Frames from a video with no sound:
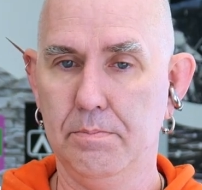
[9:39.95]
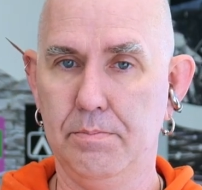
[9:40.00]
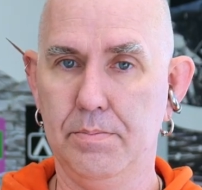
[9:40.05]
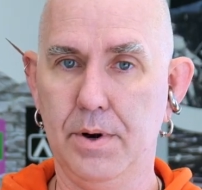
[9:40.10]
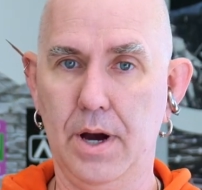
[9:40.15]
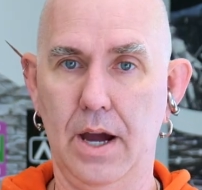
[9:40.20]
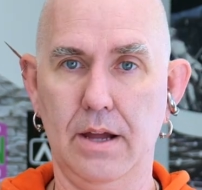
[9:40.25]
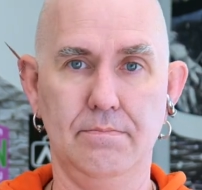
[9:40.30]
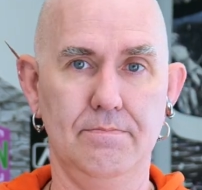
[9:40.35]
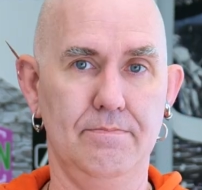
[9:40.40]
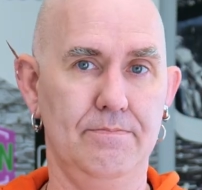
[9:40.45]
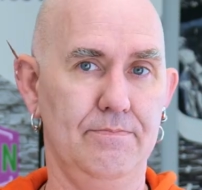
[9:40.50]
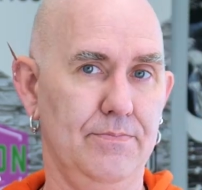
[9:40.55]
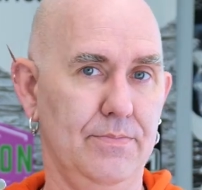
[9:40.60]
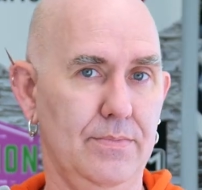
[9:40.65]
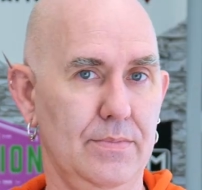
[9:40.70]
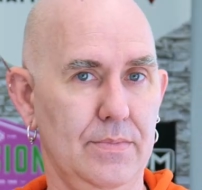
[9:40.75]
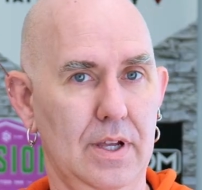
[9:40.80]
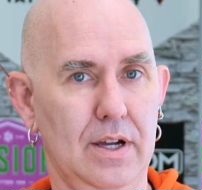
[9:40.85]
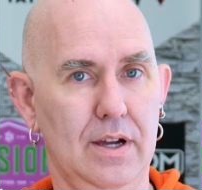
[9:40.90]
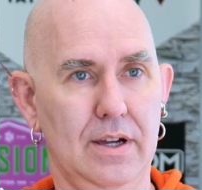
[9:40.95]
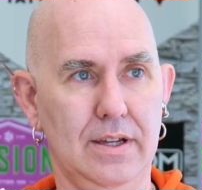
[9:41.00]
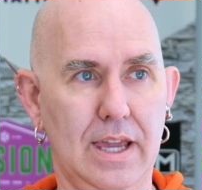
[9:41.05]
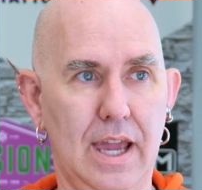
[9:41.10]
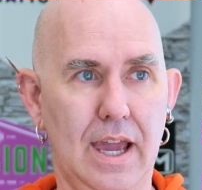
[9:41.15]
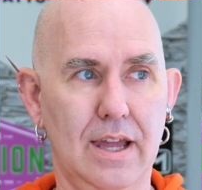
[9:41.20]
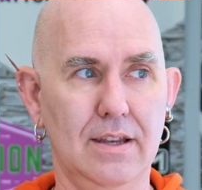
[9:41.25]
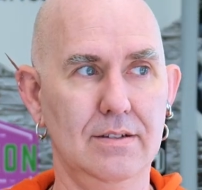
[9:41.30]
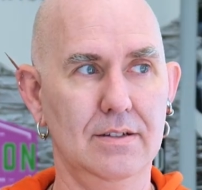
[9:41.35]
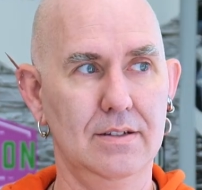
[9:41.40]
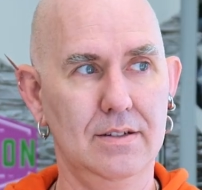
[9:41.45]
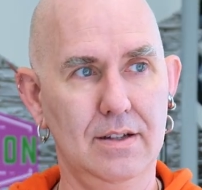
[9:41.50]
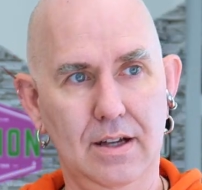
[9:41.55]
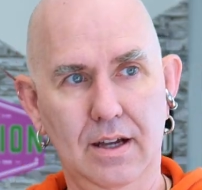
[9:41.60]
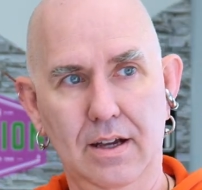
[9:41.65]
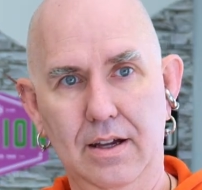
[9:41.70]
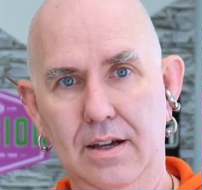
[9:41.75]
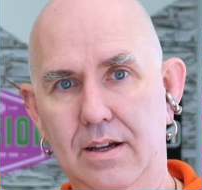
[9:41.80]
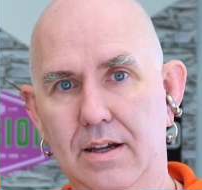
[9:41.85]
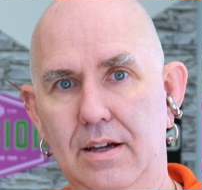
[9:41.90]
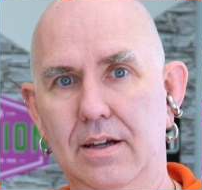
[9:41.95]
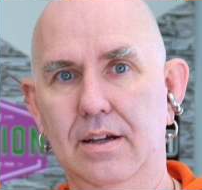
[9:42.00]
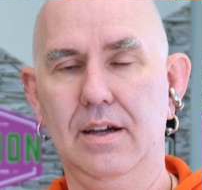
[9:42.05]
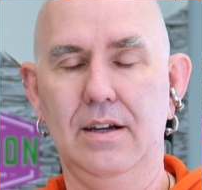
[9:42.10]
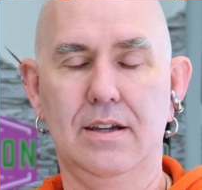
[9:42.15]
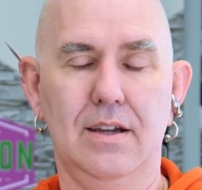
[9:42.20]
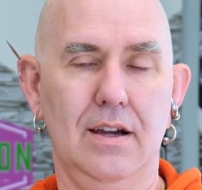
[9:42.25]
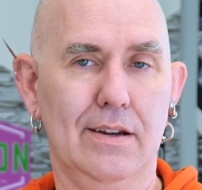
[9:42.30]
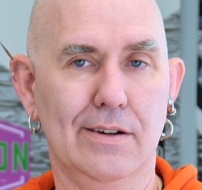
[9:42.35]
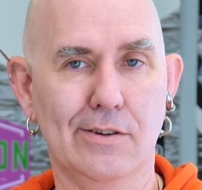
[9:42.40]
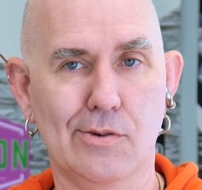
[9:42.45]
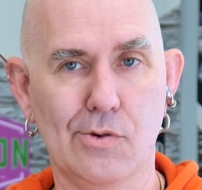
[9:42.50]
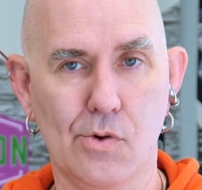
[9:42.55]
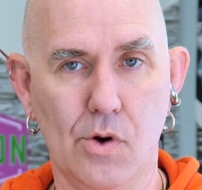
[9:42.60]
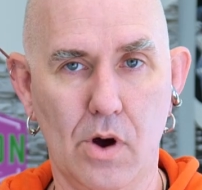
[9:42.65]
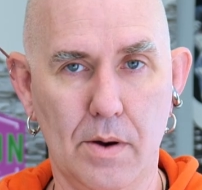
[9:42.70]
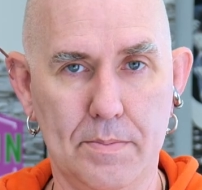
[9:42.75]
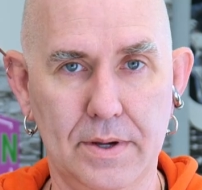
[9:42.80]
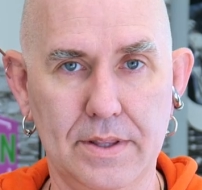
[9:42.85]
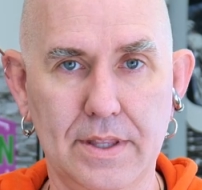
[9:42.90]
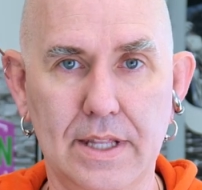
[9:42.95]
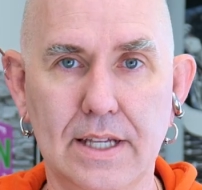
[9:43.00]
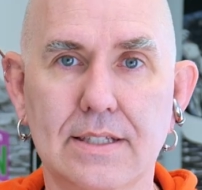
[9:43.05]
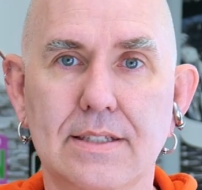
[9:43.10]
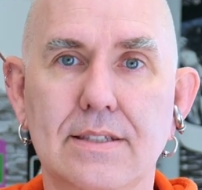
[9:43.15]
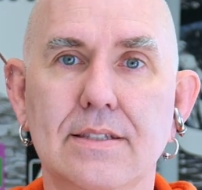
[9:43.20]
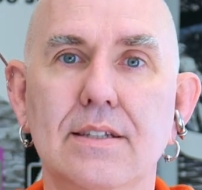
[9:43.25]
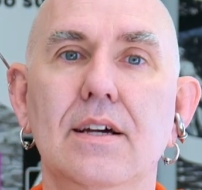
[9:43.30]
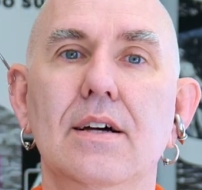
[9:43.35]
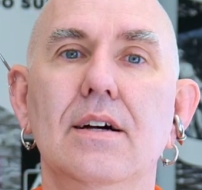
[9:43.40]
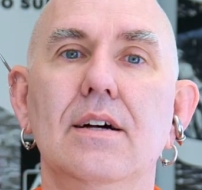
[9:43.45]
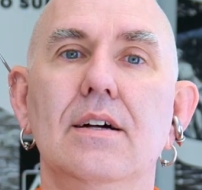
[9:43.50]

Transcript: But again, I kind of grew up on this.